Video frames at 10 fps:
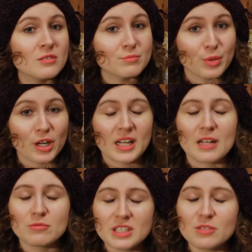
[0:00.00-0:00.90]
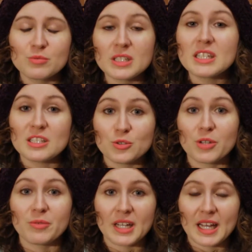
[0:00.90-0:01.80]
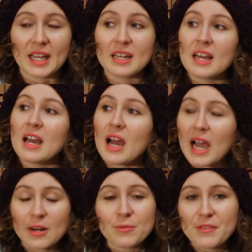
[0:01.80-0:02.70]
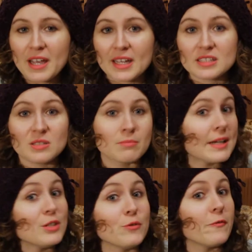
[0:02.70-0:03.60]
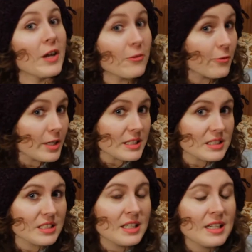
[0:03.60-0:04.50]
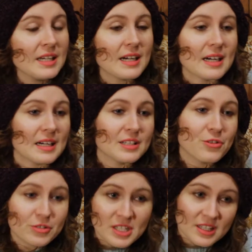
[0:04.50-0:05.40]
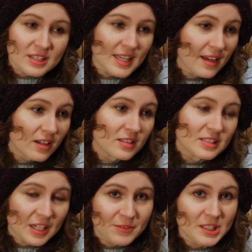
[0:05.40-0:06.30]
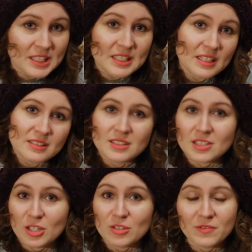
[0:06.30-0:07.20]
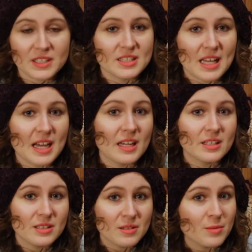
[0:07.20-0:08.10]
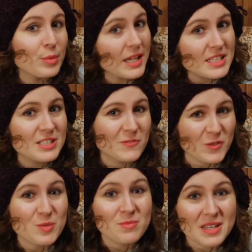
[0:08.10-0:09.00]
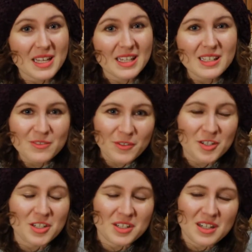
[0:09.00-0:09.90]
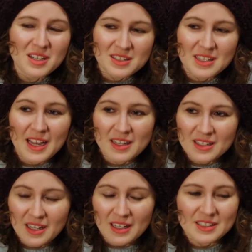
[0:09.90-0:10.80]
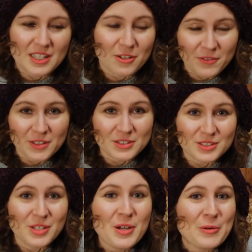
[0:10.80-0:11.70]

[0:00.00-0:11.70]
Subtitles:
book, and I did really enjoy reading it. I don't think it's my new favorite. 13th Tale definitely still fits that place for me for Setterfield's